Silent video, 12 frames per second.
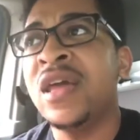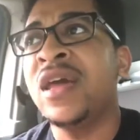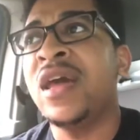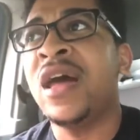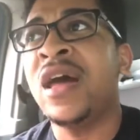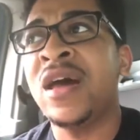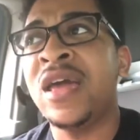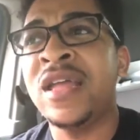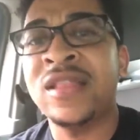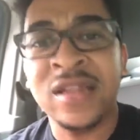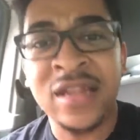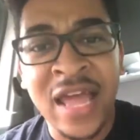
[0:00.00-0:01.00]
and the
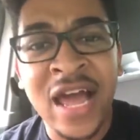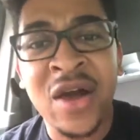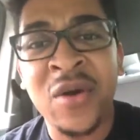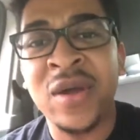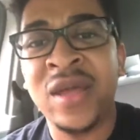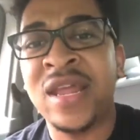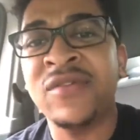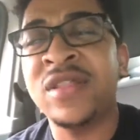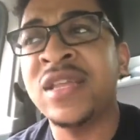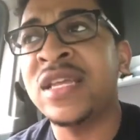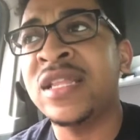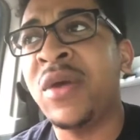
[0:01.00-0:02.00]
now and
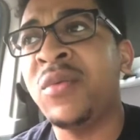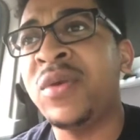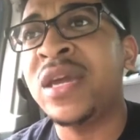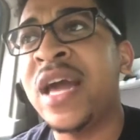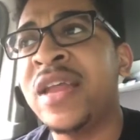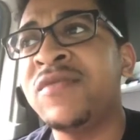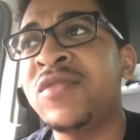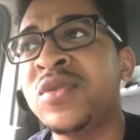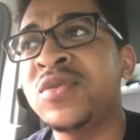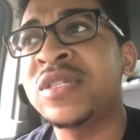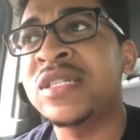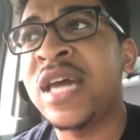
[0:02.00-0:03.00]
everything, that we kind of lose
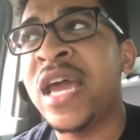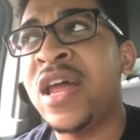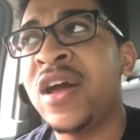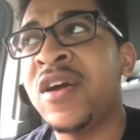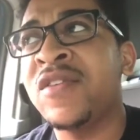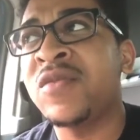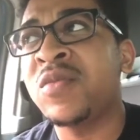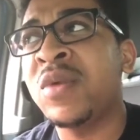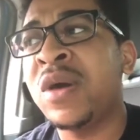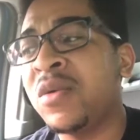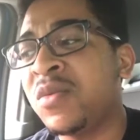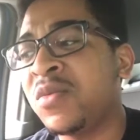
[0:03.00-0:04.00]
sight of
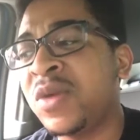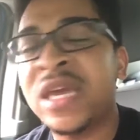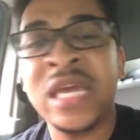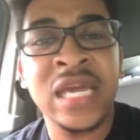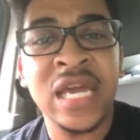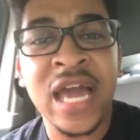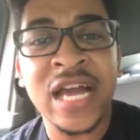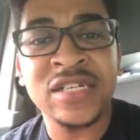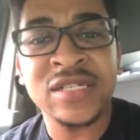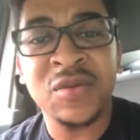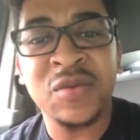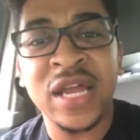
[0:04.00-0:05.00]
what we
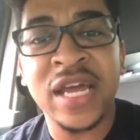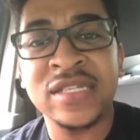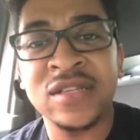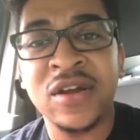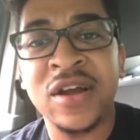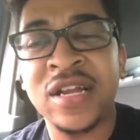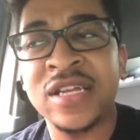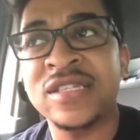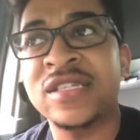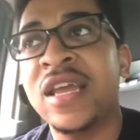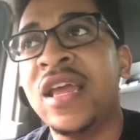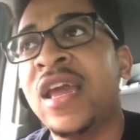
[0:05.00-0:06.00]
actually want as an
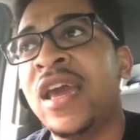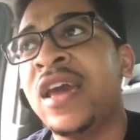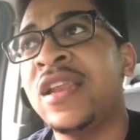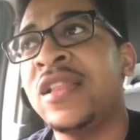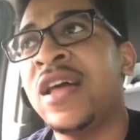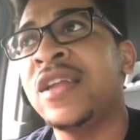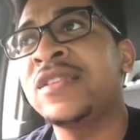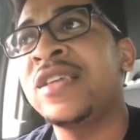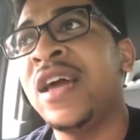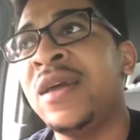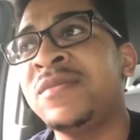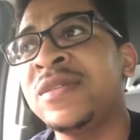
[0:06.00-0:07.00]
artist. And a lot of
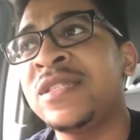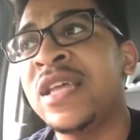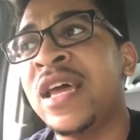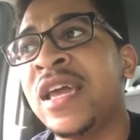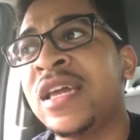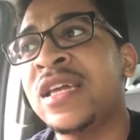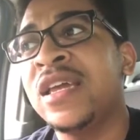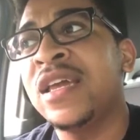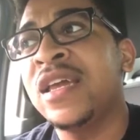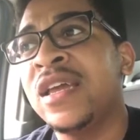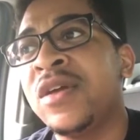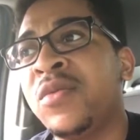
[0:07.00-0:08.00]
times it's like
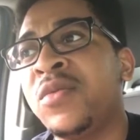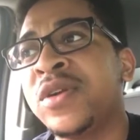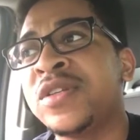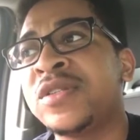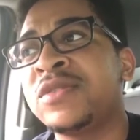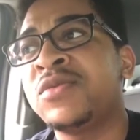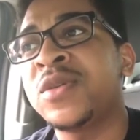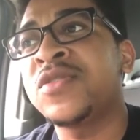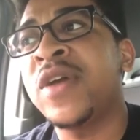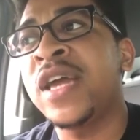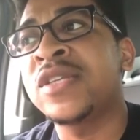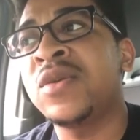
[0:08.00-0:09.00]
we're
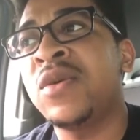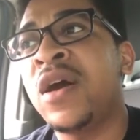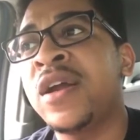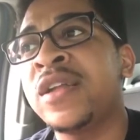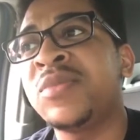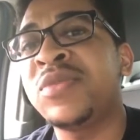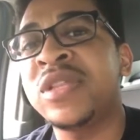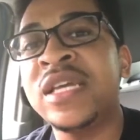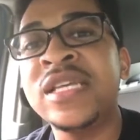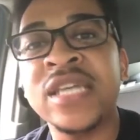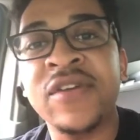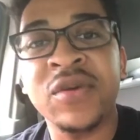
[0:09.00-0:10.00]
trying so hard to
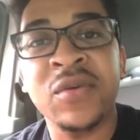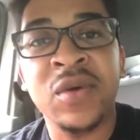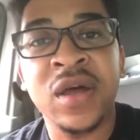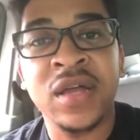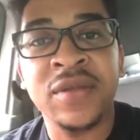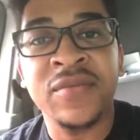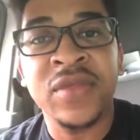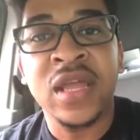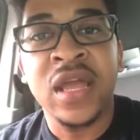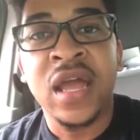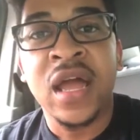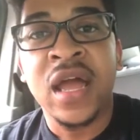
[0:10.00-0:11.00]
please everyone
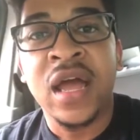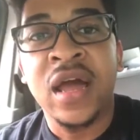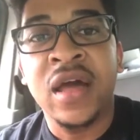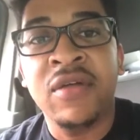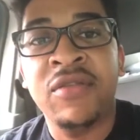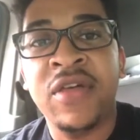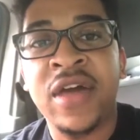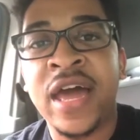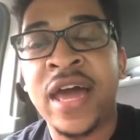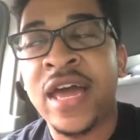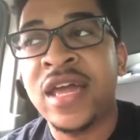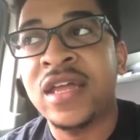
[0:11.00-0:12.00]

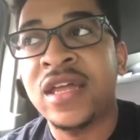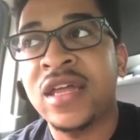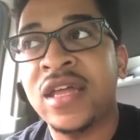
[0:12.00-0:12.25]
that